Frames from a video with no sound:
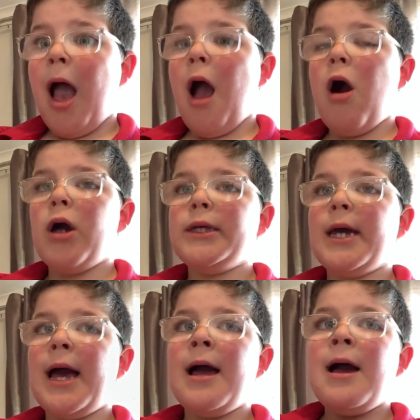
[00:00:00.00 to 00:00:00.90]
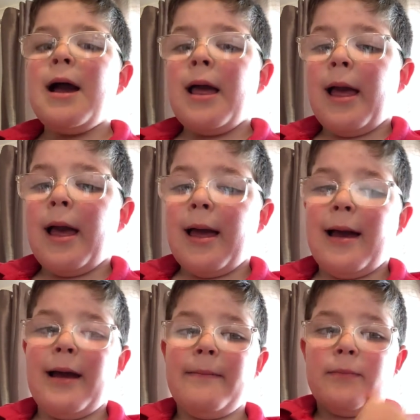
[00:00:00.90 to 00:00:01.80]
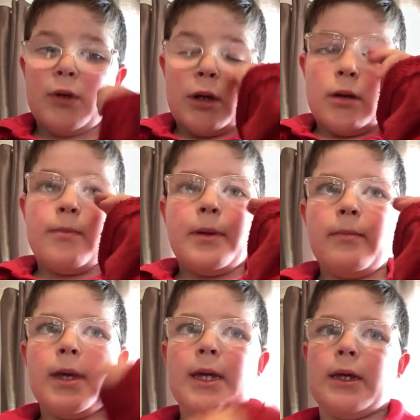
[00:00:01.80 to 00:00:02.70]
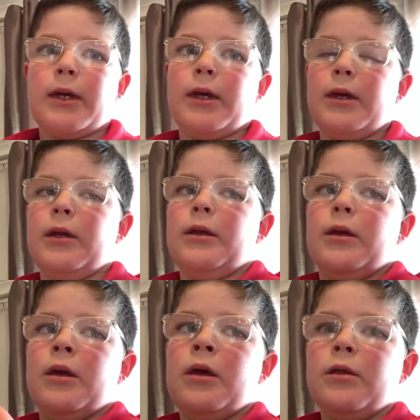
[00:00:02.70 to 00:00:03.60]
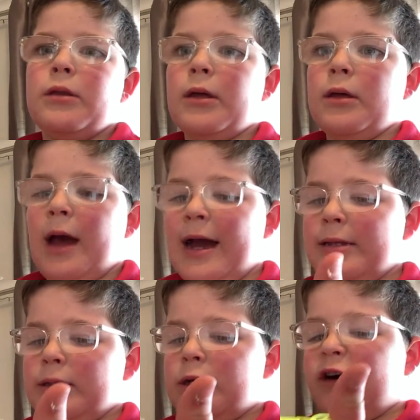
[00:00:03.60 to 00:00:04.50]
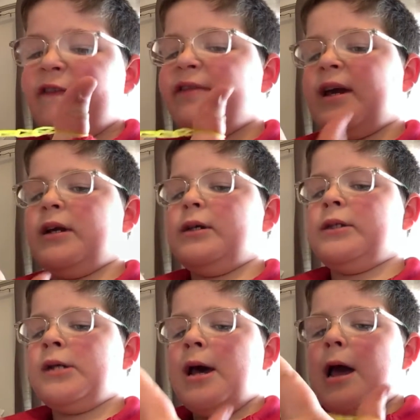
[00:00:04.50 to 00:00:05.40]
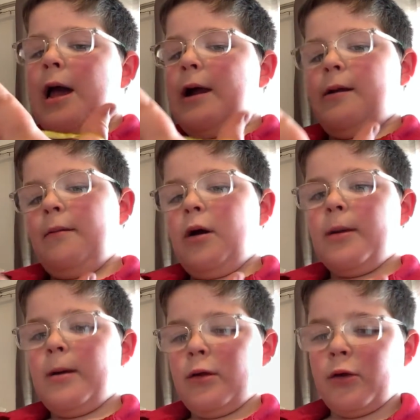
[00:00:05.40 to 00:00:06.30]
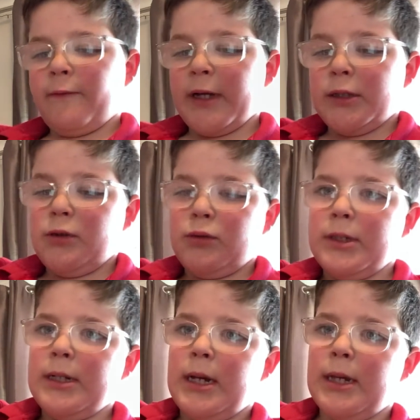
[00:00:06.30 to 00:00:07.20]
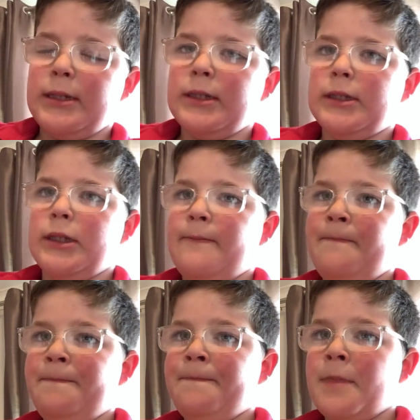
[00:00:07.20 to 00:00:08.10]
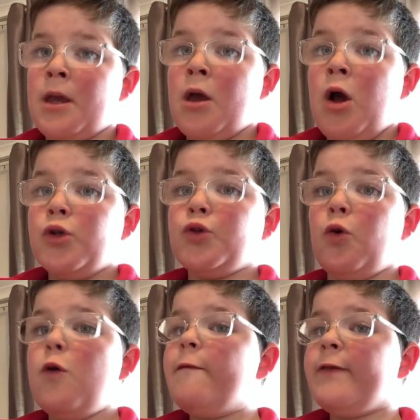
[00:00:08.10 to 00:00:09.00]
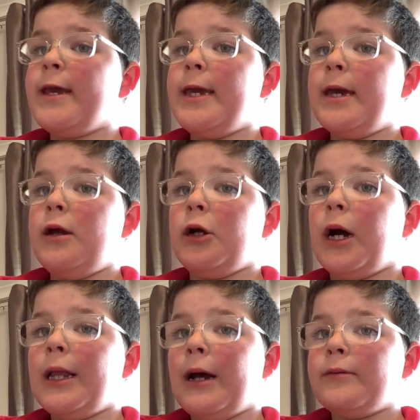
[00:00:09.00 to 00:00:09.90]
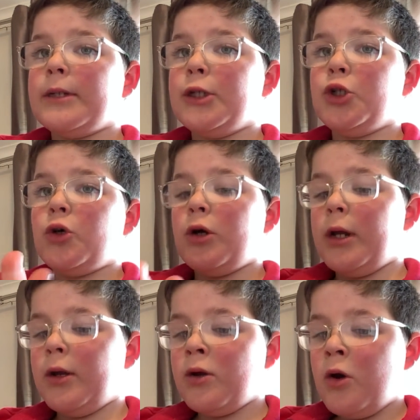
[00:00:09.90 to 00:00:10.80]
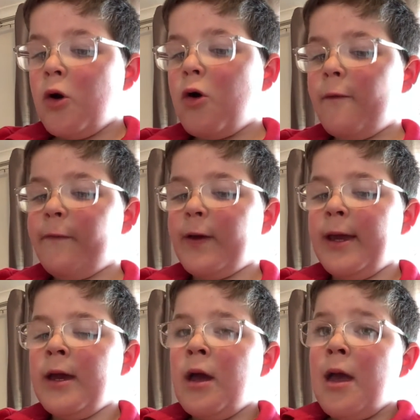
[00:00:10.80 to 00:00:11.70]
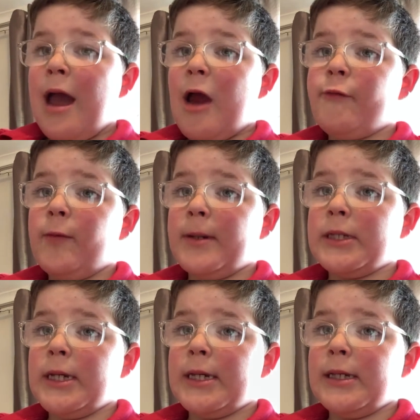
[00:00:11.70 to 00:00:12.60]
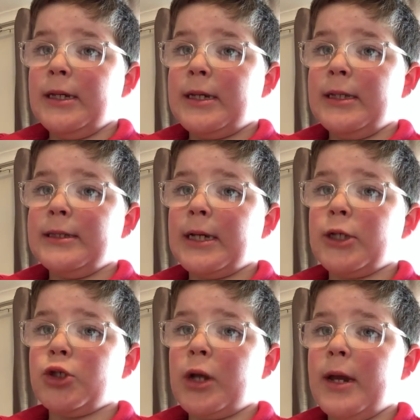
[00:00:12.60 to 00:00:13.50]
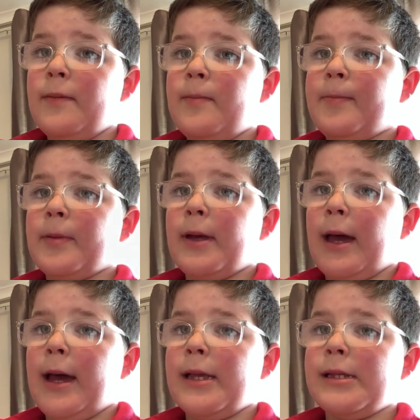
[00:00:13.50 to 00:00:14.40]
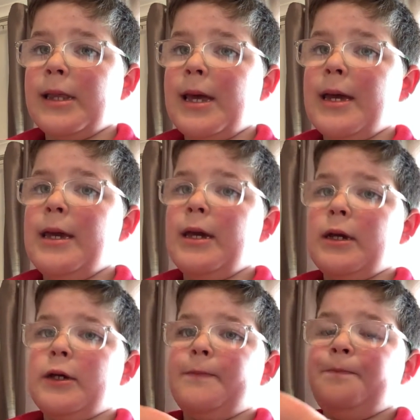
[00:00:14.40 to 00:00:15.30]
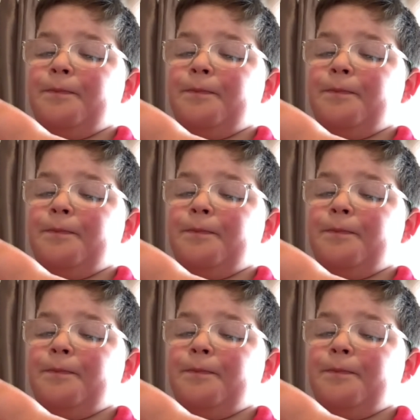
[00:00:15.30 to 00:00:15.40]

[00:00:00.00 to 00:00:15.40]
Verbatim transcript: oh yeah uh, I'm gonna be making the handcuff things in another video tonight today so hopefully you're allowed to join hopefully everybody can subscribe and like